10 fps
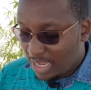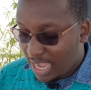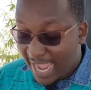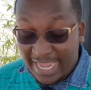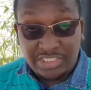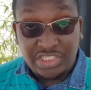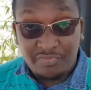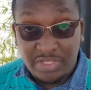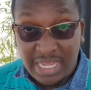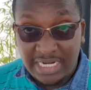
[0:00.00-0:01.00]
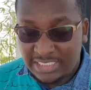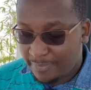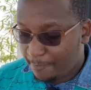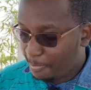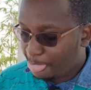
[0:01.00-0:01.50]
I achieved that.
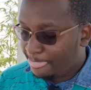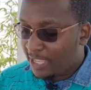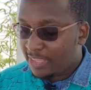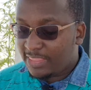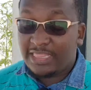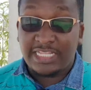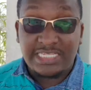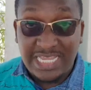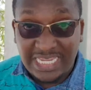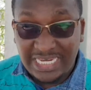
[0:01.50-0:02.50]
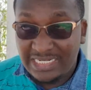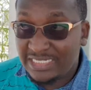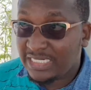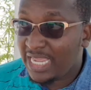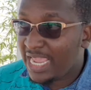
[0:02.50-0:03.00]
Then the
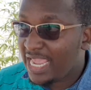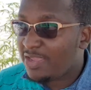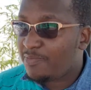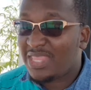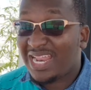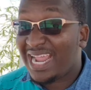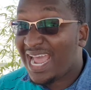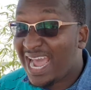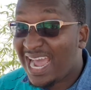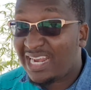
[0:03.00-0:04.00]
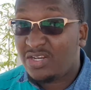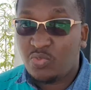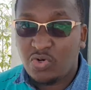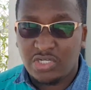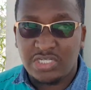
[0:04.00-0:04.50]
second aim that I had
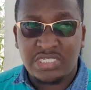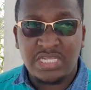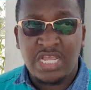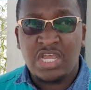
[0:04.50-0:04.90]
was